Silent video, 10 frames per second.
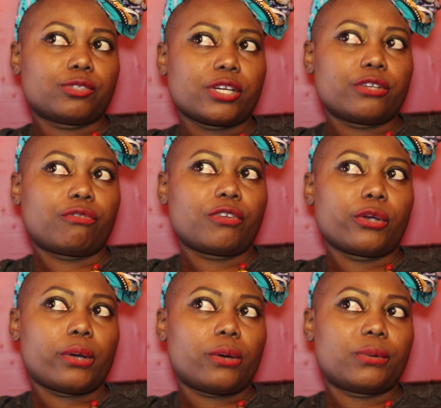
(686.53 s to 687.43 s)
Trying to
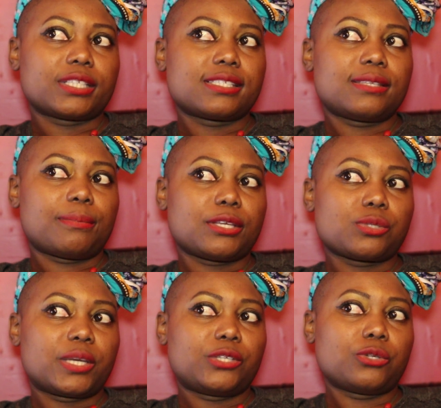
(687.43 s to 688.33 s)
figure out what's the
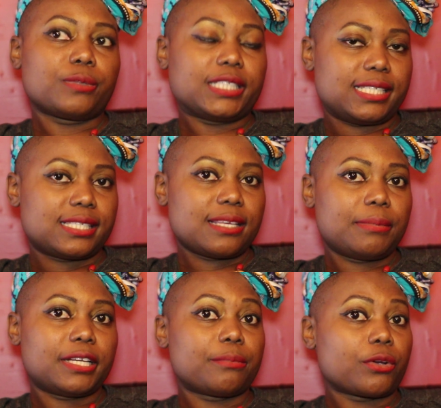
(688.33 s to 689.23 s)
best way to release
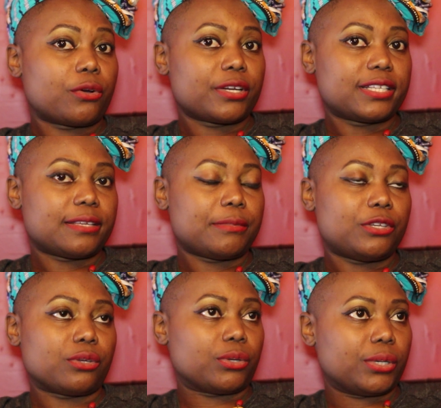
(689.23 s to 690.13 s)
them, but I'm recording
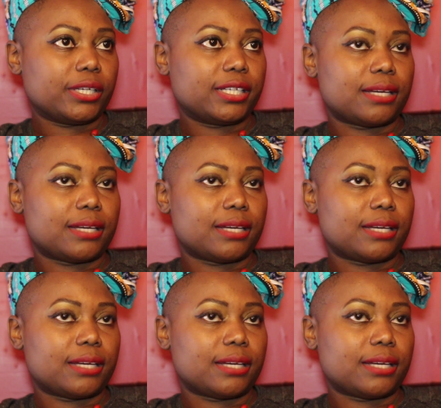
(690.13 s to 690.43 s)
them in New York.